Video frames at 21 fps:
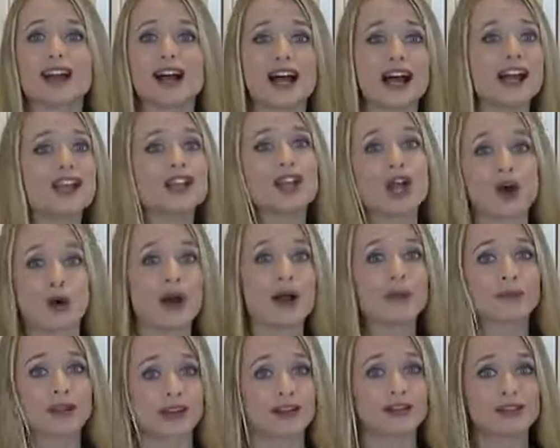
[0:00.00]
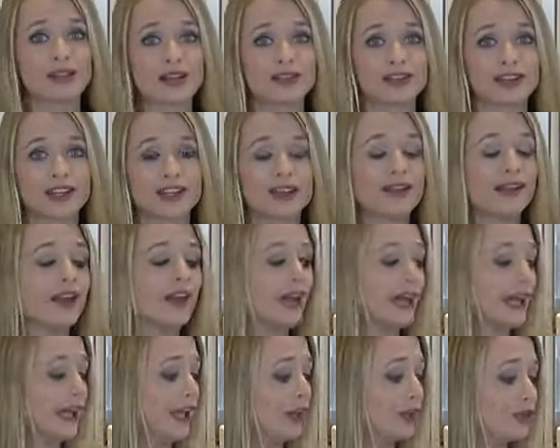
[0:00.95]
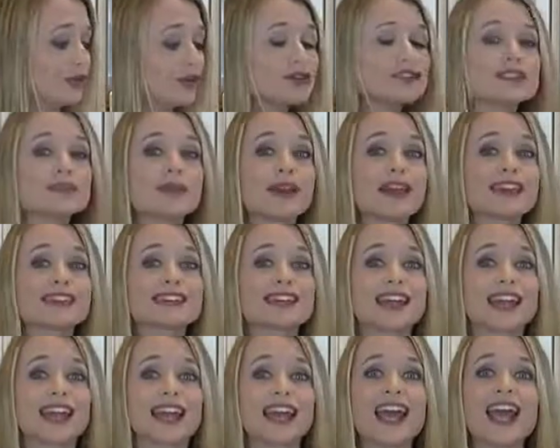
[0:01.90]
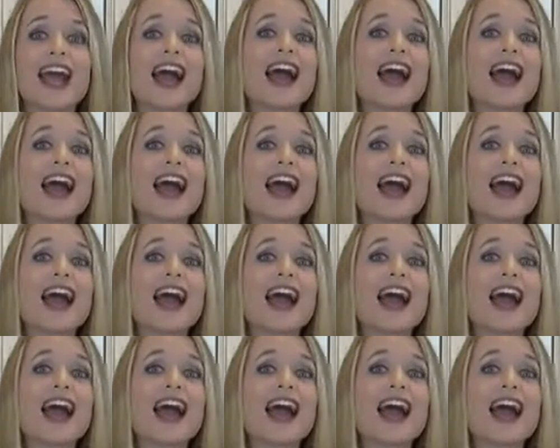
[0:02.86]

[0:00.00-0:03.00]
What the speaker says: I know I'm gonna love it. It looks amazing.